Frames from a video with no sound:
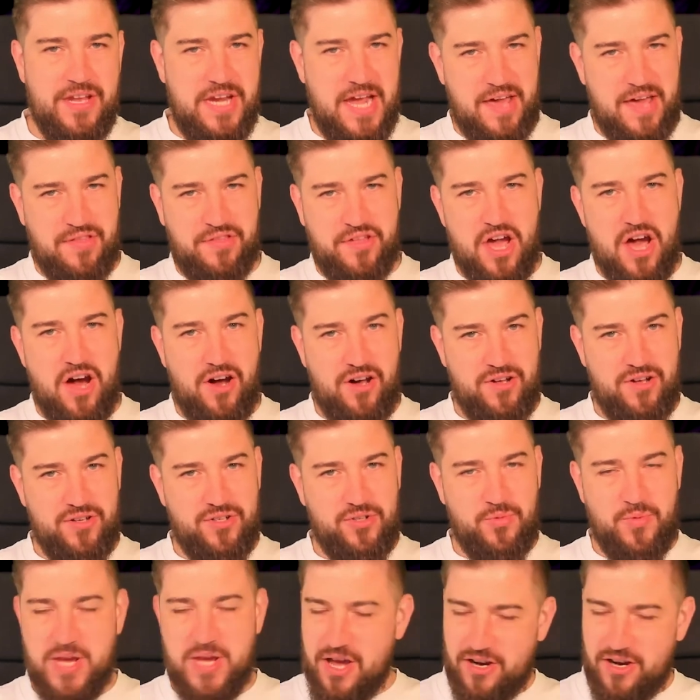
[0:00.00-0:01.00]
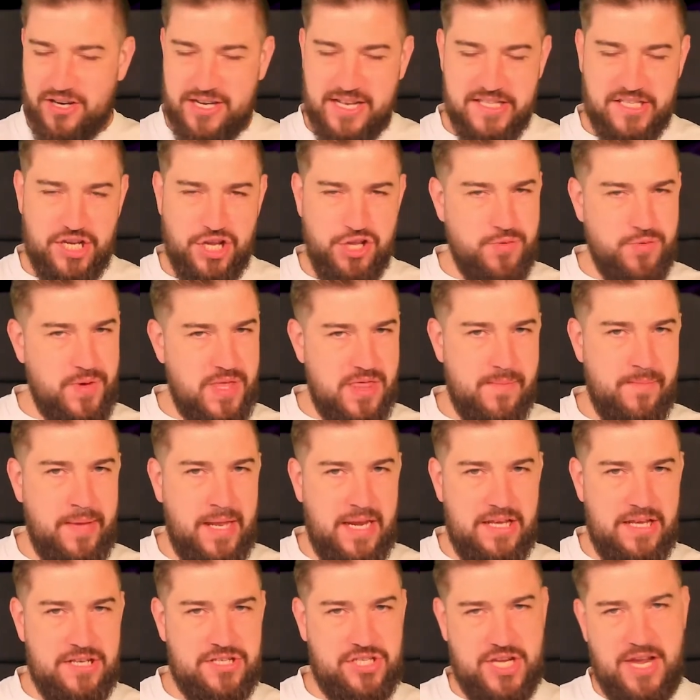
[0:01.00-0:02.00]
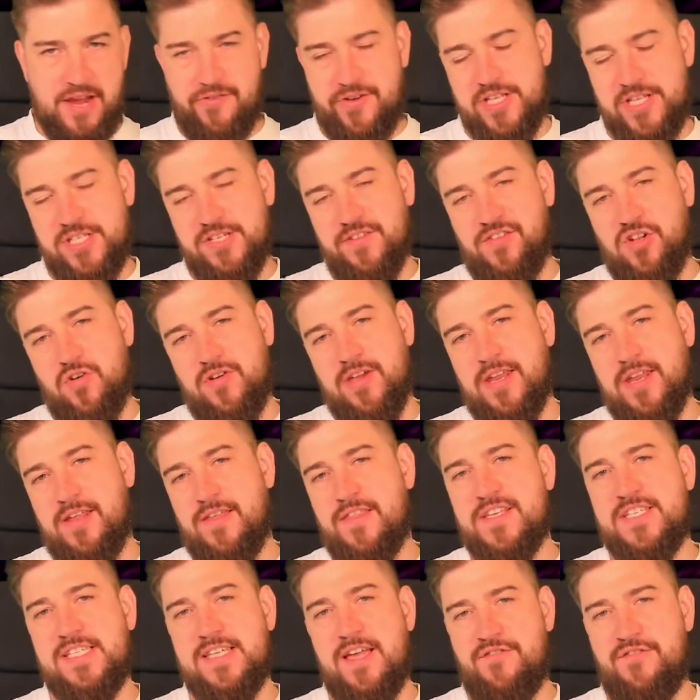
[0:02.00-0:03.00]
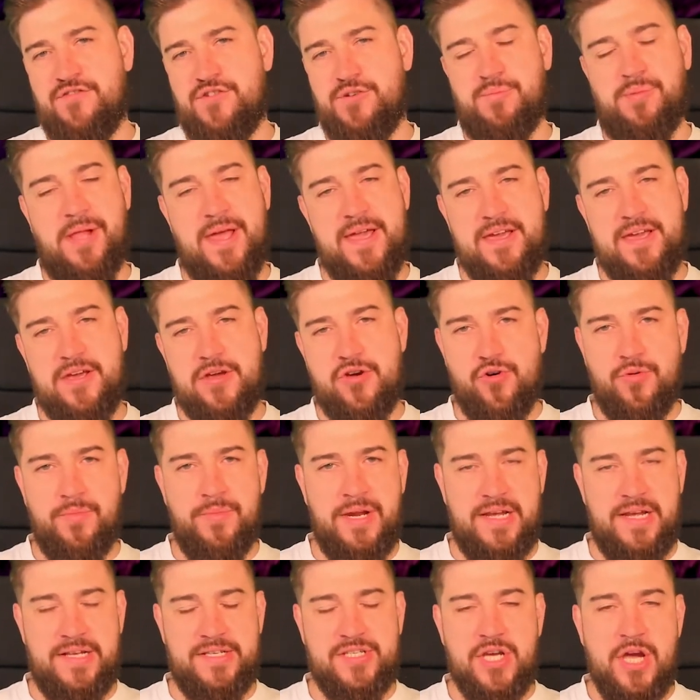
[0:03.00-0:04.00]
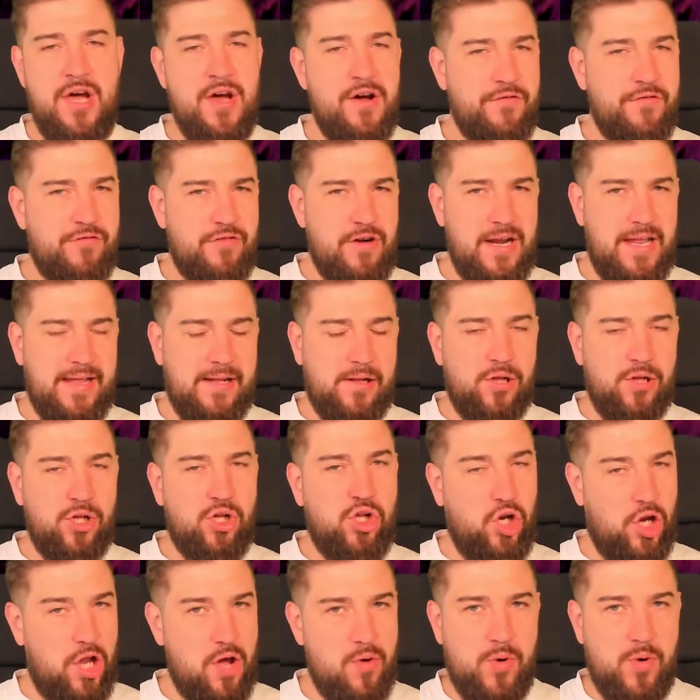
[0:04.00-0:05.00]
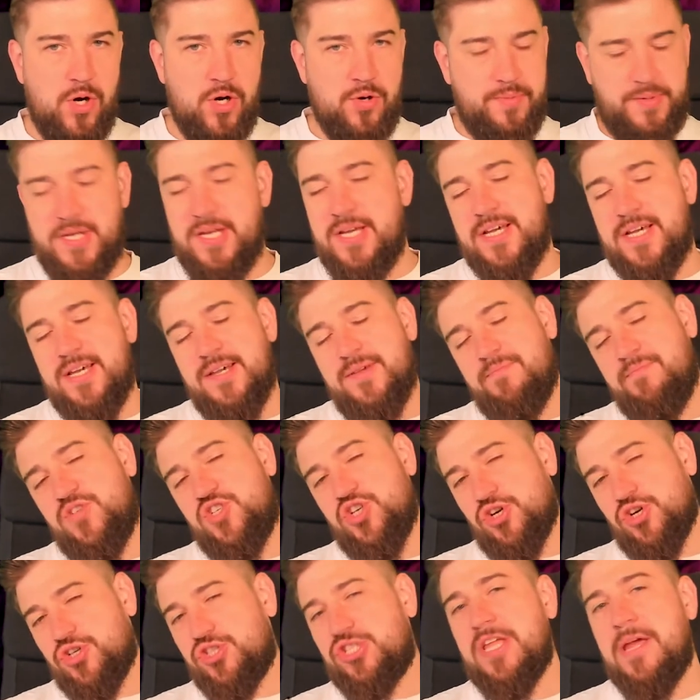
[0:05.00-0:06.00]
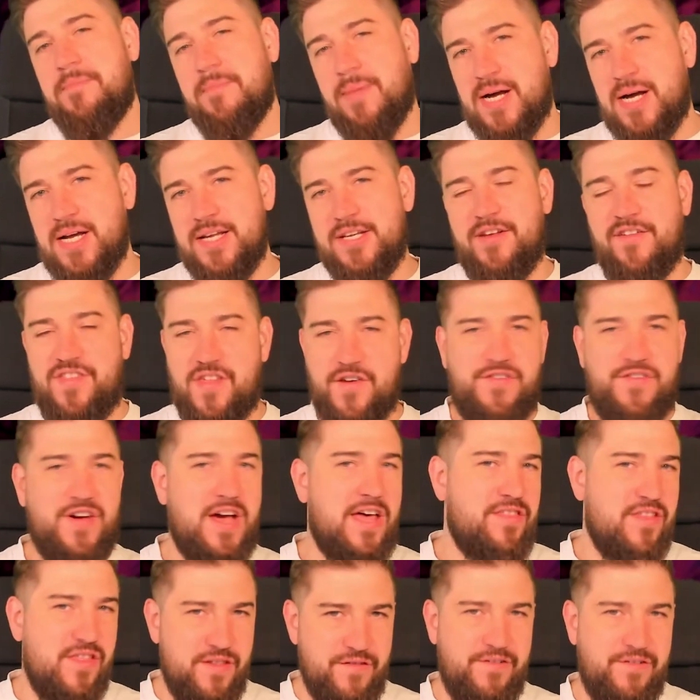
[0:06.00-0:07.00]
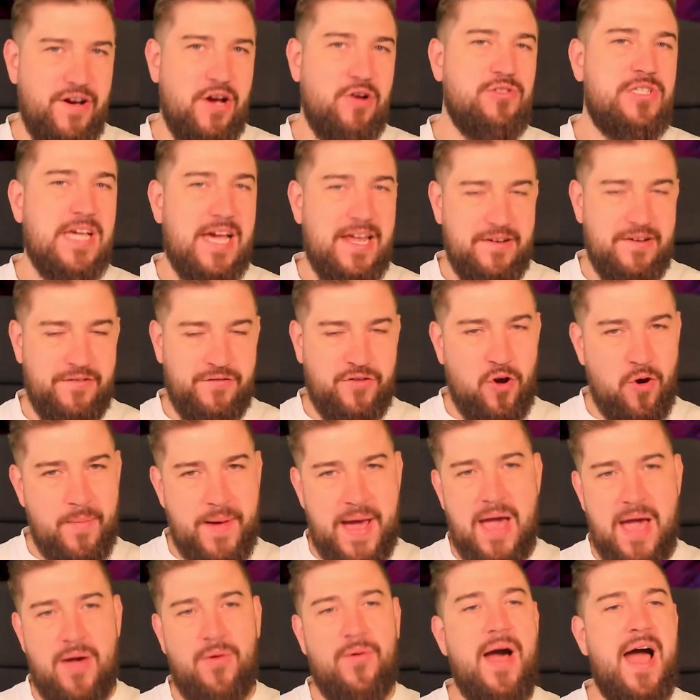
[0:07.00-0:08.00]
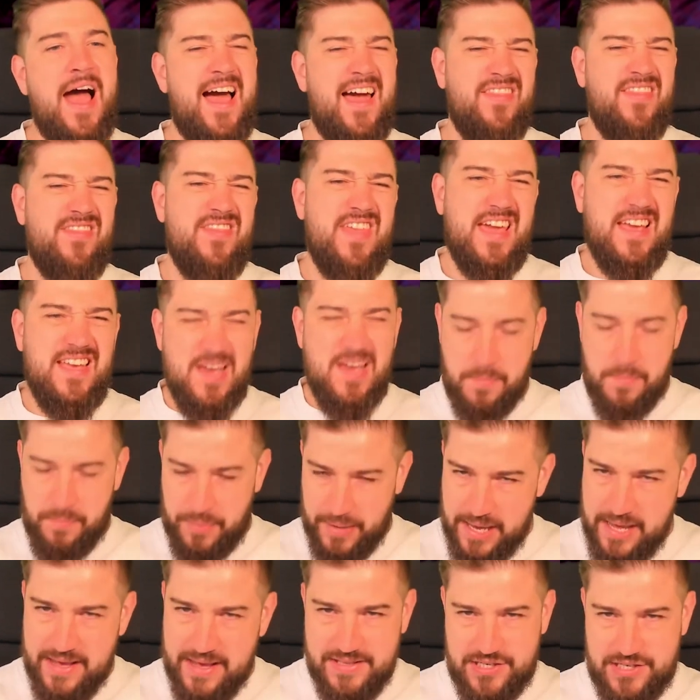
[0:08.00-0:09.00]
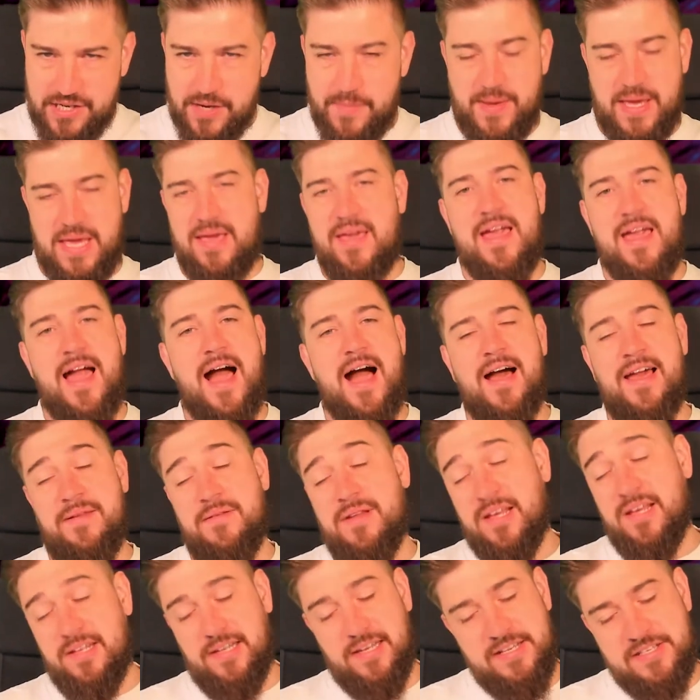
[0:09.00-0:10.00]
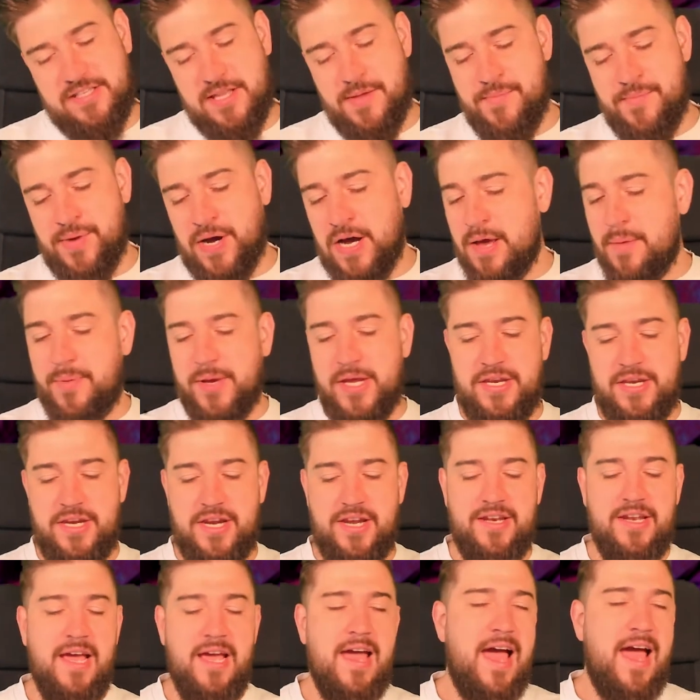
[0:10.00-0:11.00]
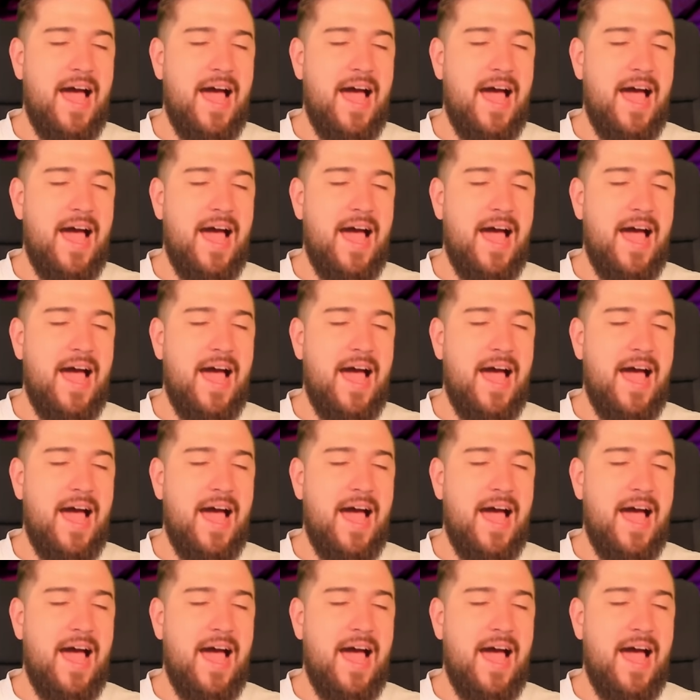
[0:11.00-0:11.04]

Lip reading: the Death Guard. We are continuing the mini-series of looking at the 7 plague companies for a little glow-up, just in mind of the fact that the Votann have come out and they appear to be, at least in my opinion,